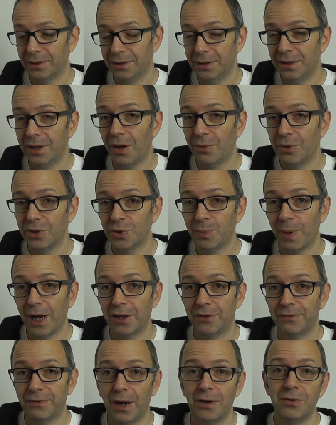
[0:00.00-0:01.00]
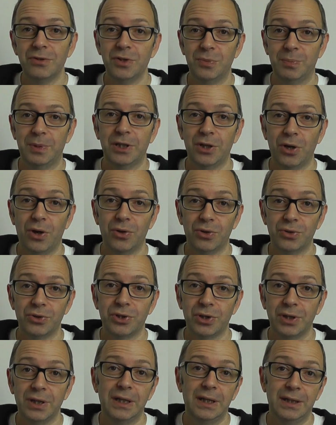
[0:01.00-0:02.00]
Lower spec phones
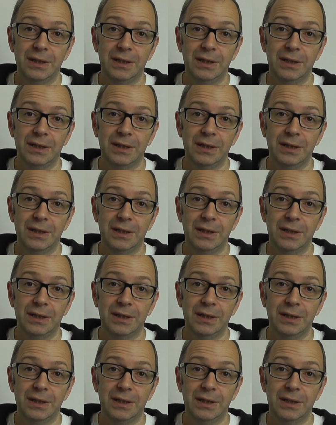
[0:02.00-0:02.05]
because